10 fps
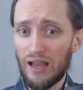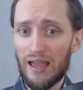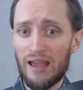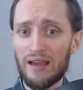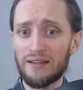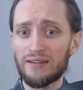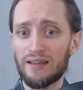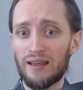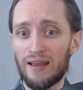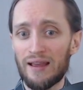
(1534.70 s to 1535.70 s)

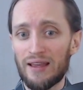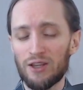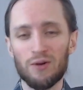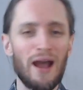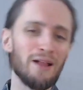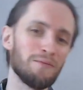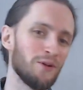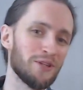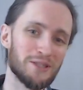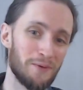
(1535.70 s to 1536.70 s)
And, I'll
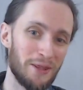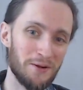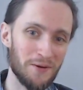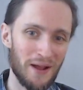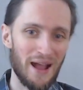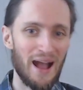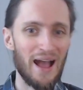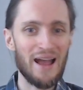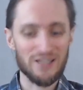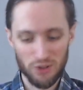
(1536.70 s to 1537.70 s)
be honest with you,
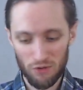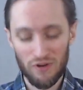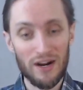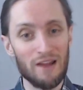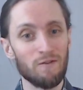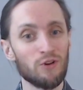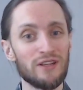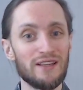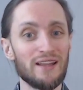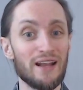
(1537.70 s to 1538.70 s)
so far I've
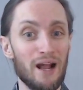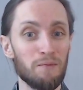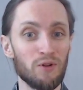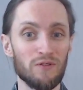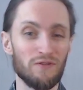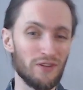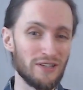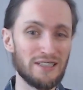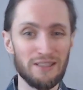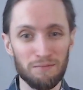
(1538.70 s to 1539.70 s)
only done a couple of
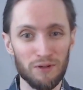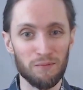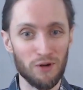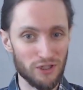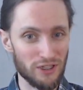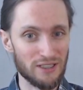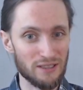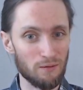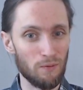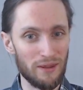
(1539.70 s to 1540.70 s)
very simple
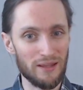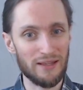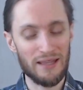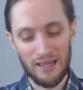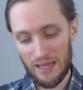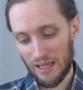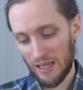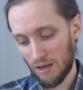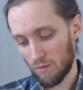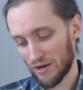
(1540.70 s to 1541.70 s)
projects with it,
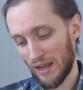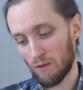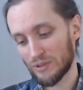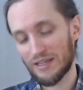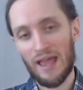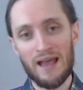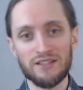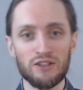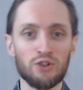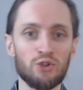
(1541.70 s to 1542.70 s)
where I was
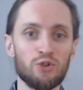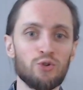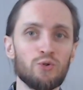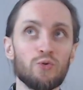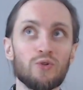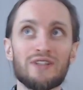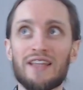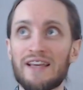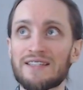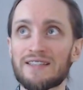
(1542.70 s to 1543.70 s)
asked to
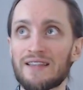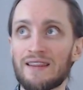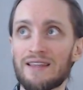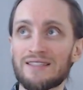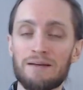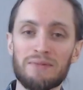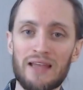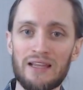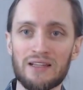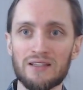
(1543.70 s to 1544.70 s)
test the
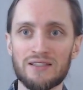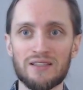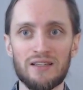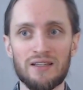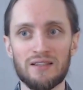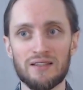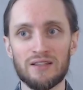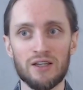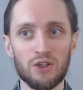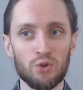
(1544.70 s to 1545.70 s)
subtitles
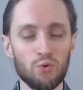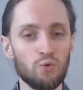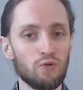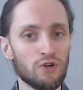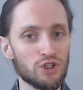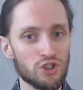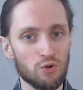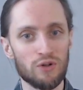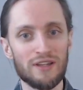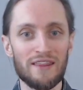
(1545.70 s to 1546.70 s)
in two
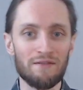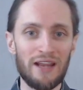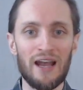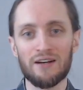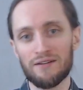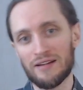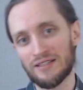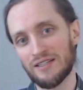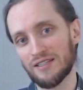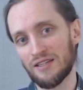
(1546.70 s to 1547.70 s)
short
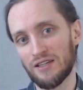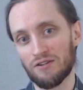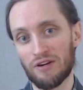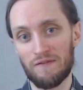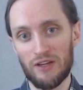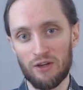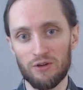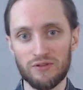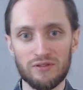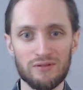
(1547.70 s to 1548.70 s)
360-degree
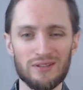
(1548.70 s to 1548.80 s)
videos.